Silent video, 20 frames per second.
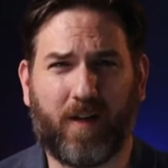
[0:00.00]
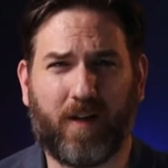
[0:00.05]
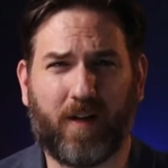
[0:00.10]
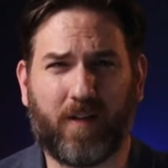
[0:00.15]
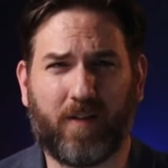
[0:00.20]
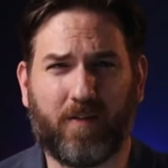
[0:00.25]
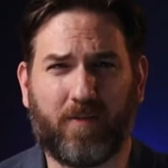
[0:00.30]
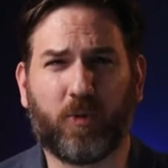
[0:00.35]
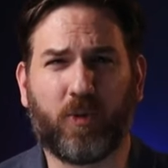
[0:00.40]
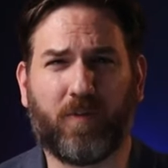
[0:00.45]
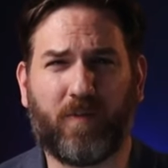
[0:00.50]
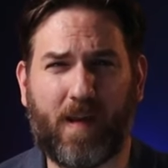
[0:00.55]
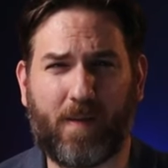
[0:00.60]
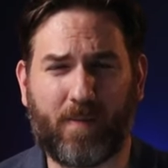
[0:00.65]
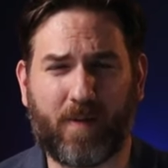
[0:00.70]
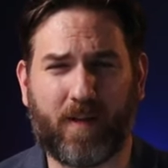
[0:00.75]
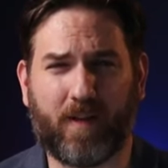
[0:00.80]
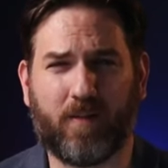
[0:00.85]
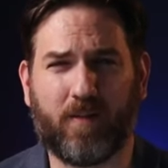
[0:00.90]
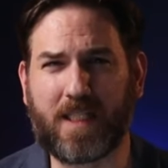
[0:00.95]
than a
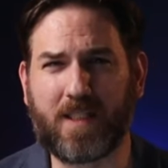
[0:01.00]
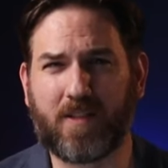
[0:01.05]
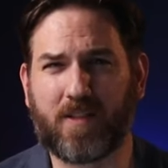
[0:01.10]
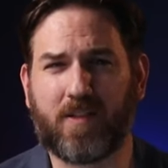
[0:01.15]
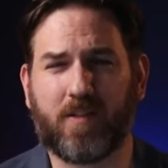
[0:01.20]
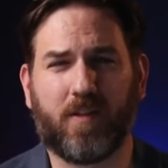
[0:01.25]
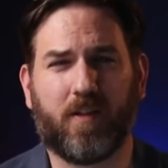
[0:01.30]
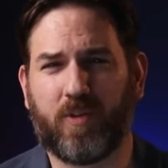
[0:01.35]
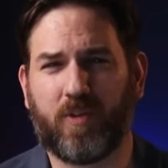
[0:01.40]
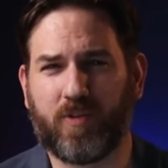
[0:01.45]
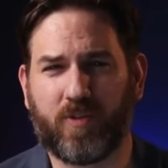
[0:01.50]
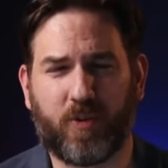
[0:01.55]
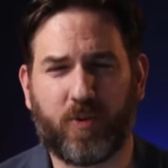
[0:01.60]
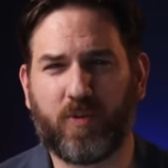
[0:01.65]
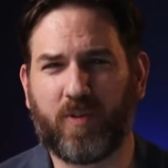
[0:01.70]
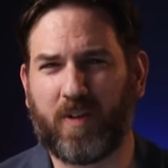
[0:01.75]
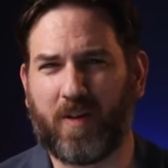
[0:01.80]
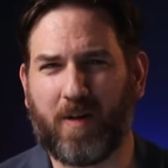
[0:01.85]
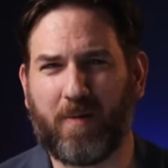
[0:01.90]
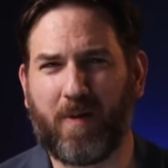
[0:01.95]
multifamily lease, which is
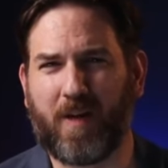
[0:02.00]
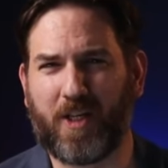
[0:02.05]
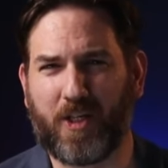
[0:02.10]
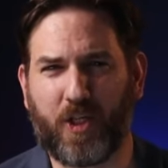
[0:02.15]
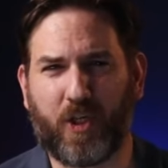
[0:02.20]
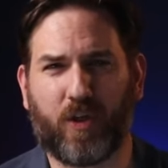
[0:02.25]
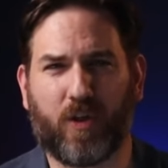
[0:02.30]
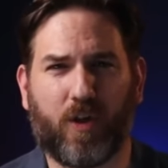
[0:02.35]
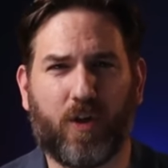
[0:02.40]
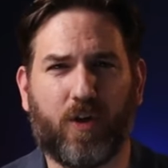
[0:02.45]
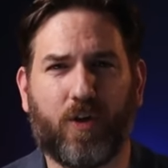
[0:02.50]
usually a year